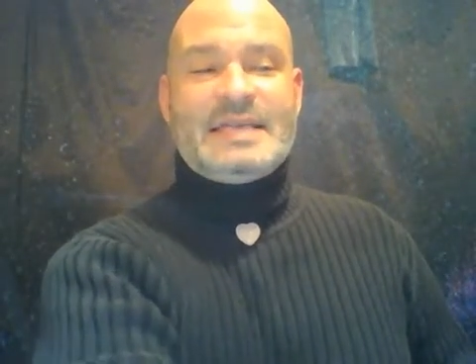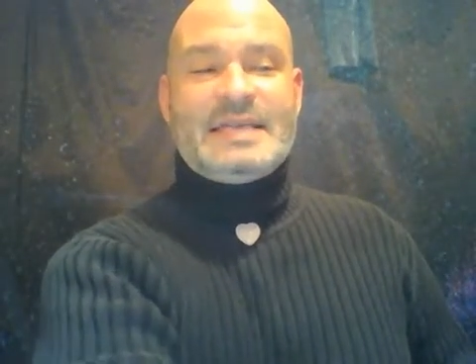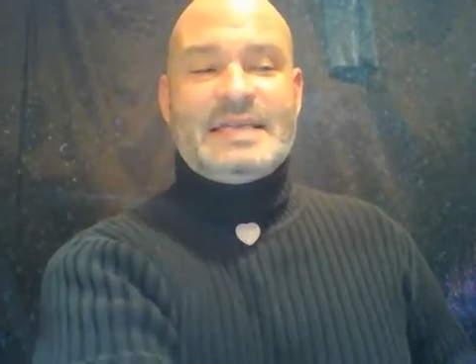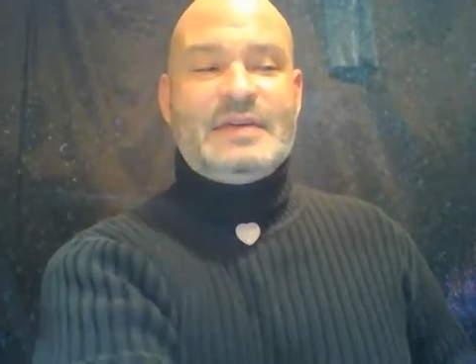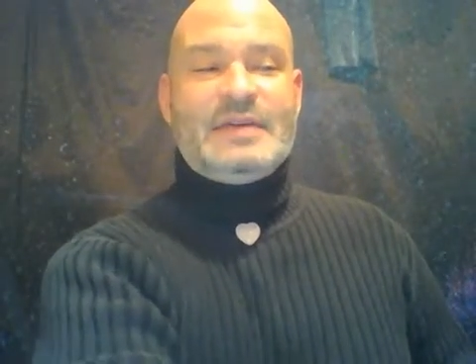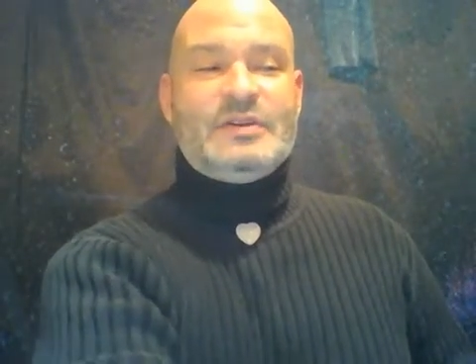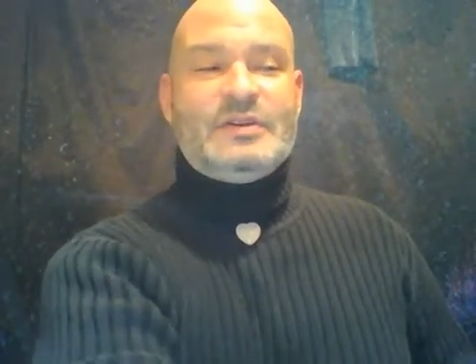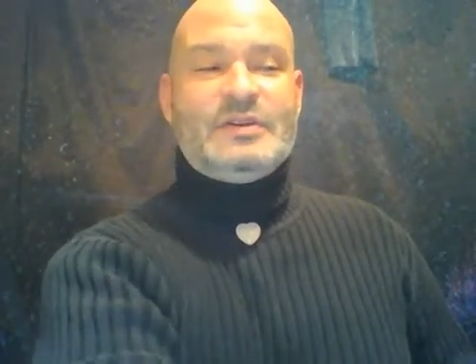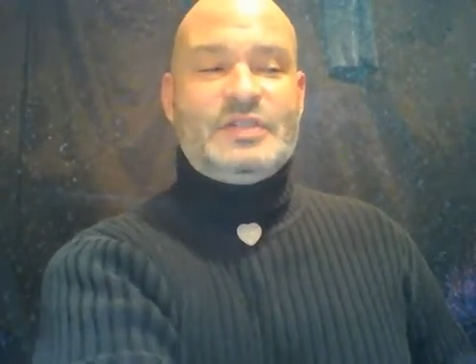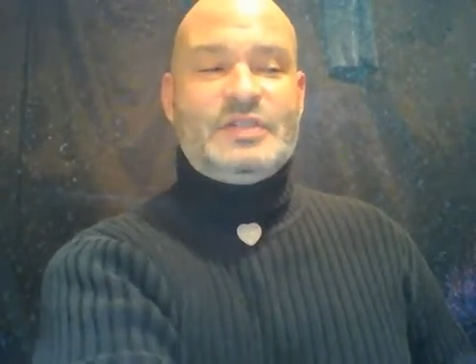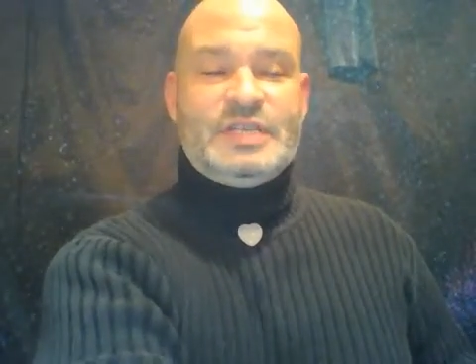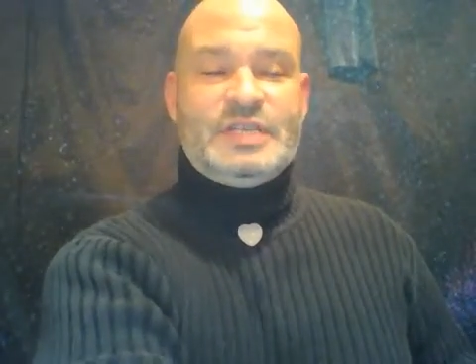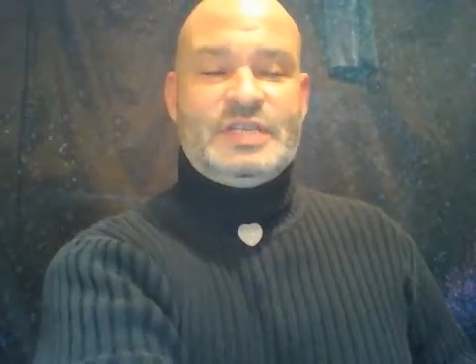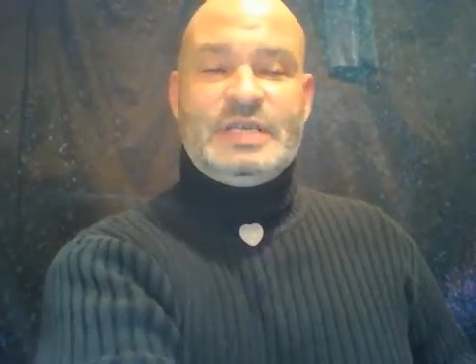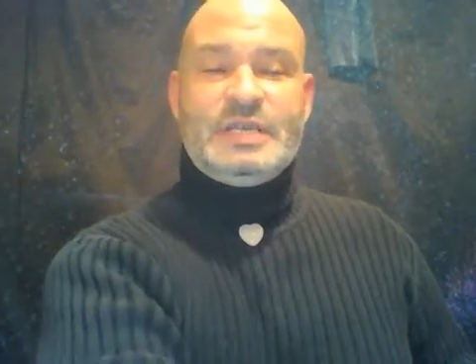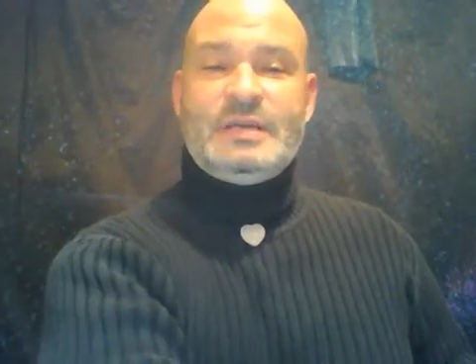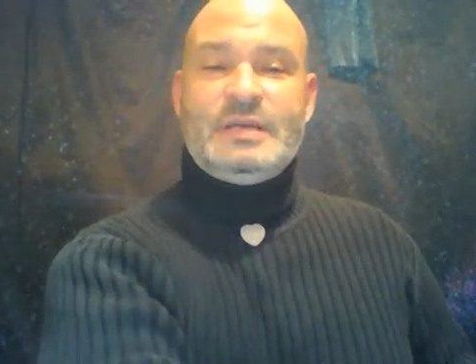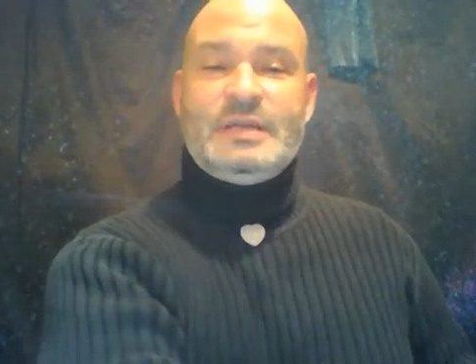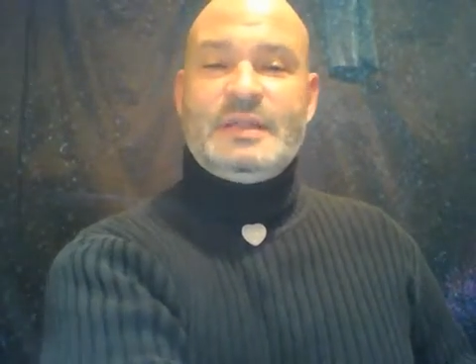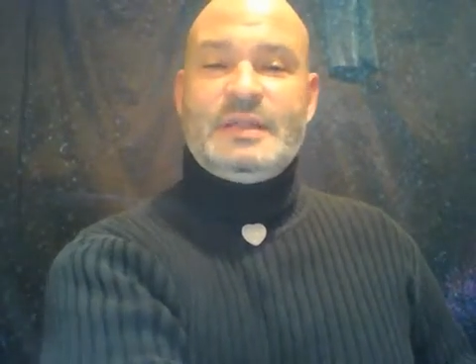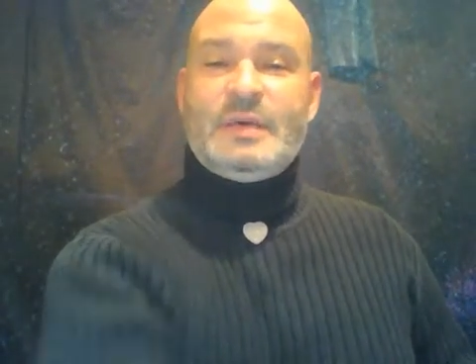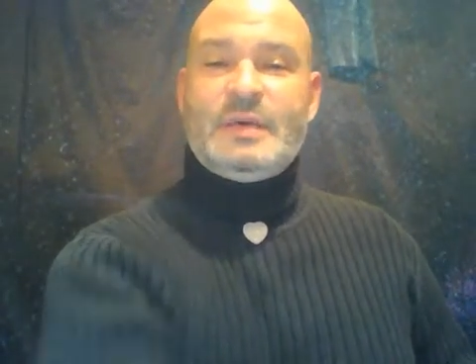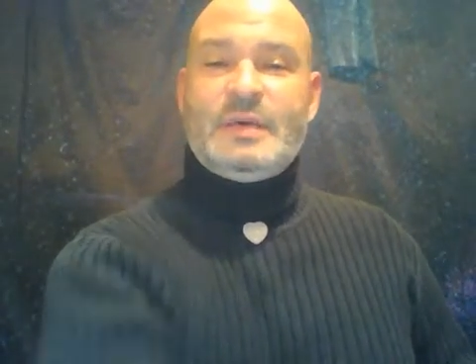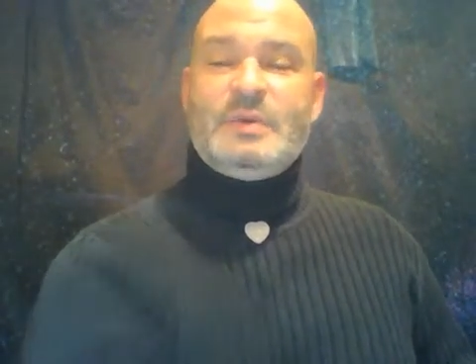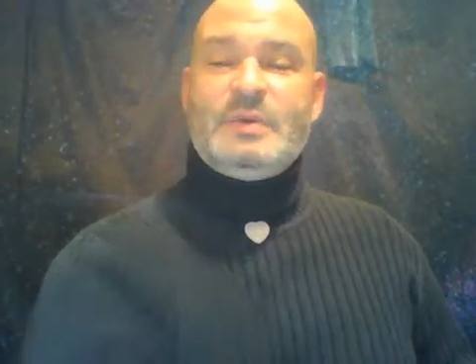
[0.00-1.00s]
energy
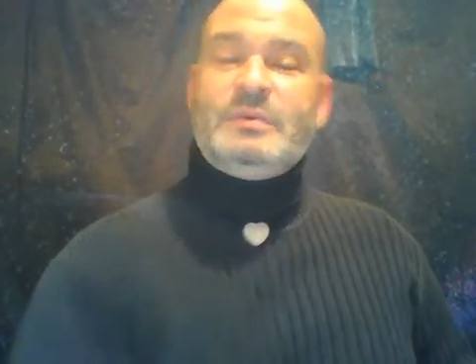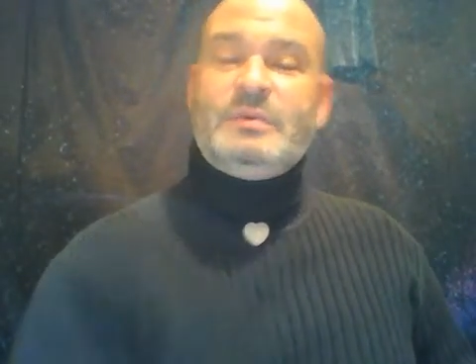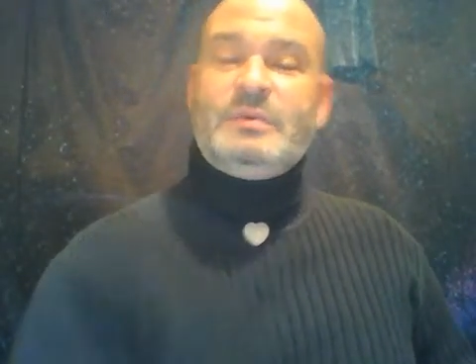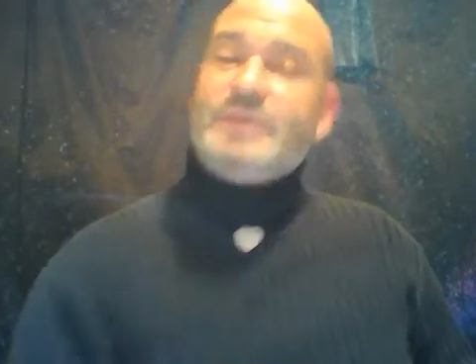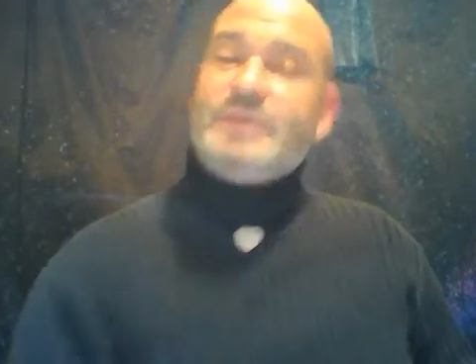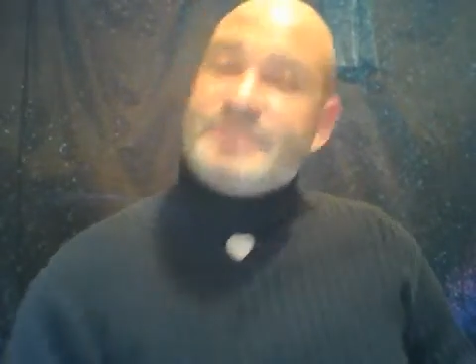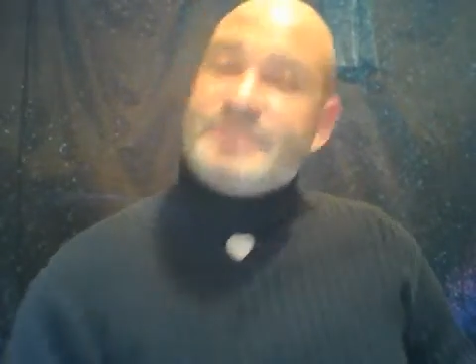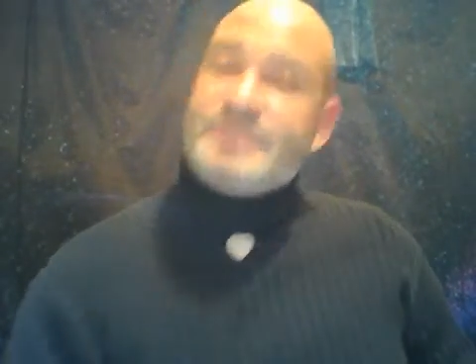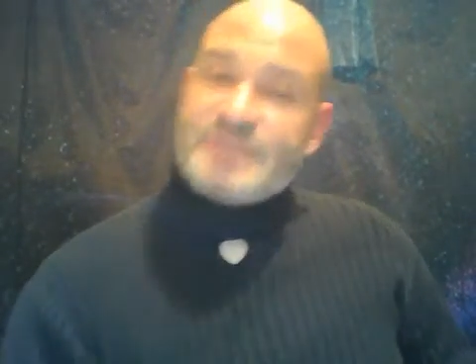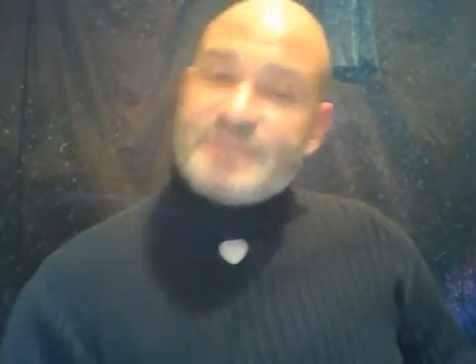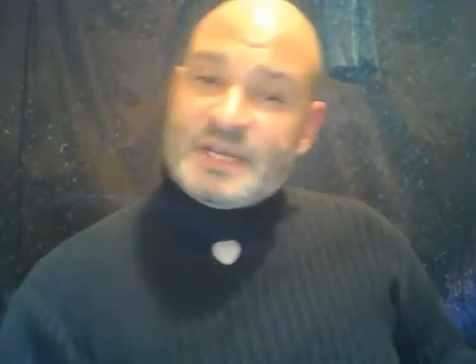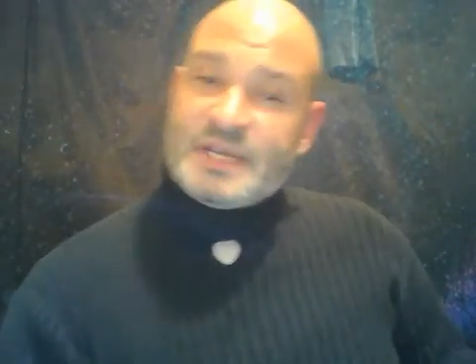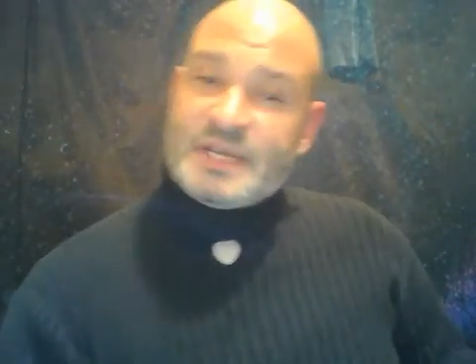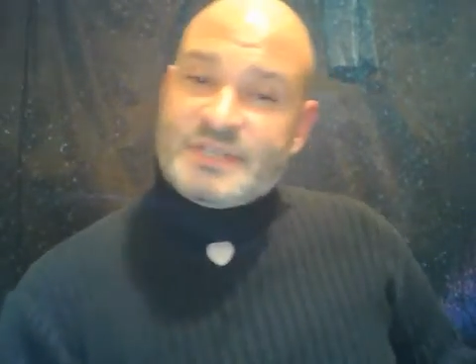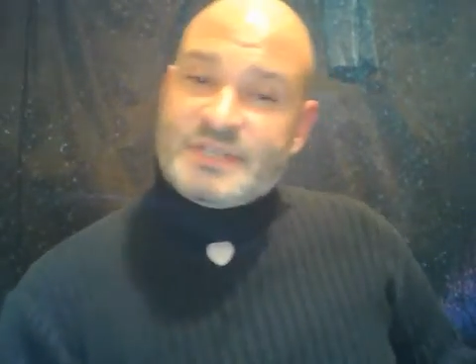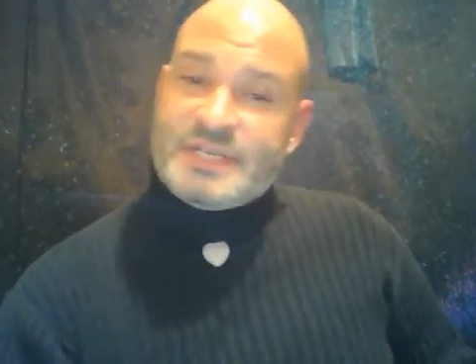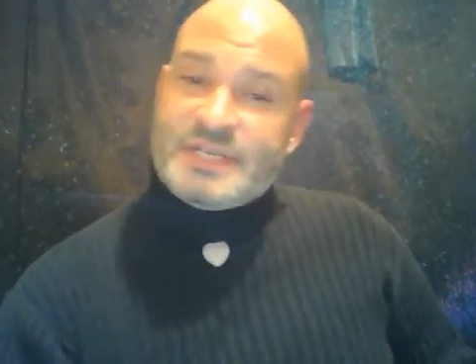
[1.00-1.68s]
that we will discuss